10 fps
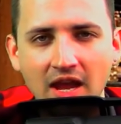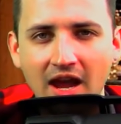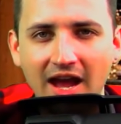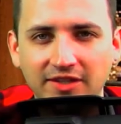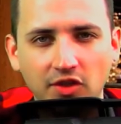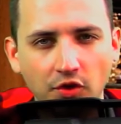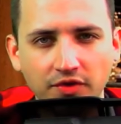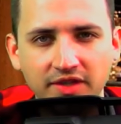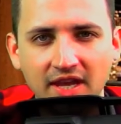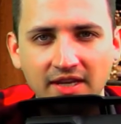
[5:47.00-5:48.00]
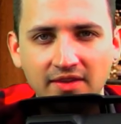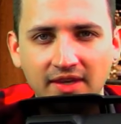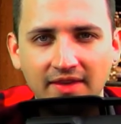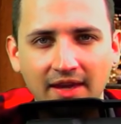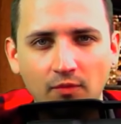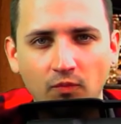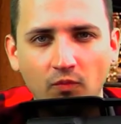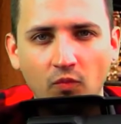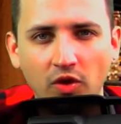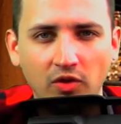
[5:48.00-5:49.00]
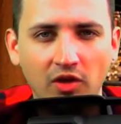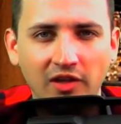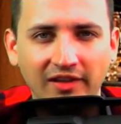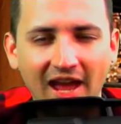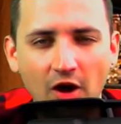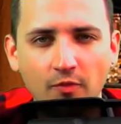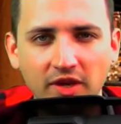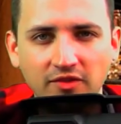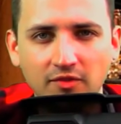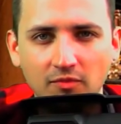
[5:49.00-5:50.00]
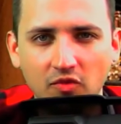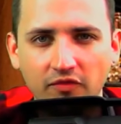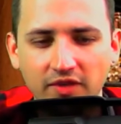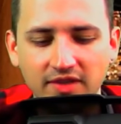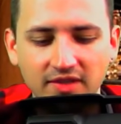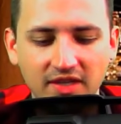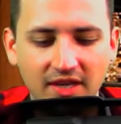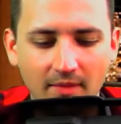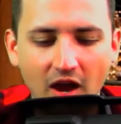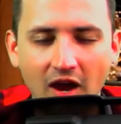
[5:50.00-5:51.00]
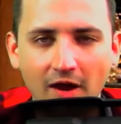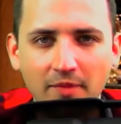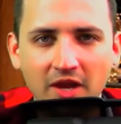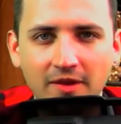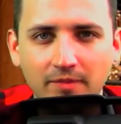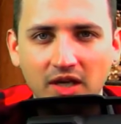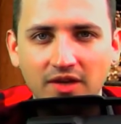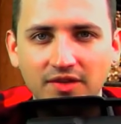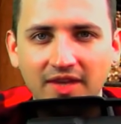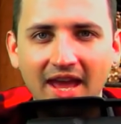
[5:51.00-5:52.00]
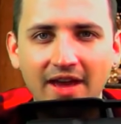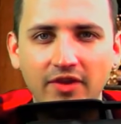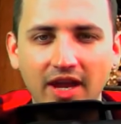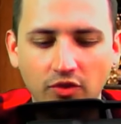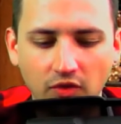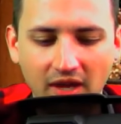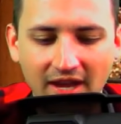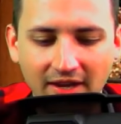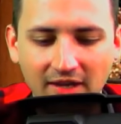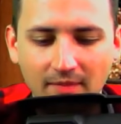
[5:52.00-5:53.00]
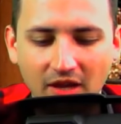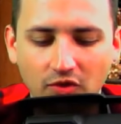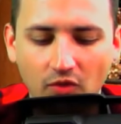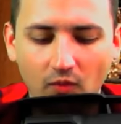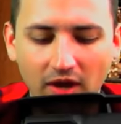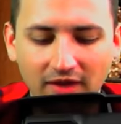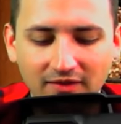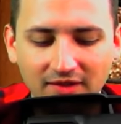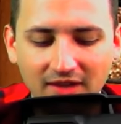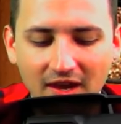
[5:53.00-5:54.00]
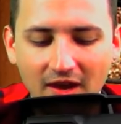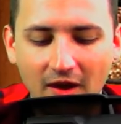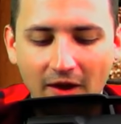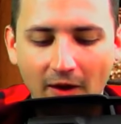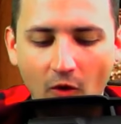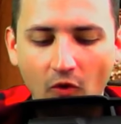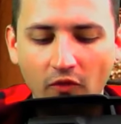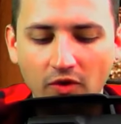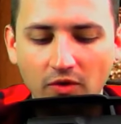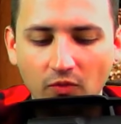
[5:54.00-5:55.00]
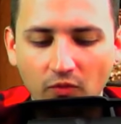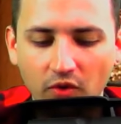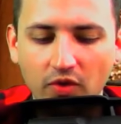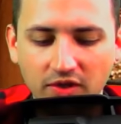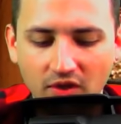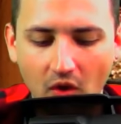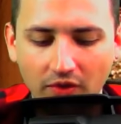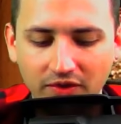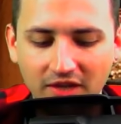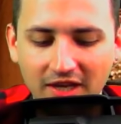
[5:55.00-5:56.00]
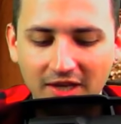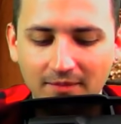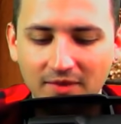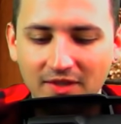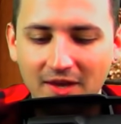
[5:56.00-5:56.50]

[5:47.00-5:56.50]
I still don't see anything that will allow me to move this team up because they haven't actually had any major wins over really solid teams.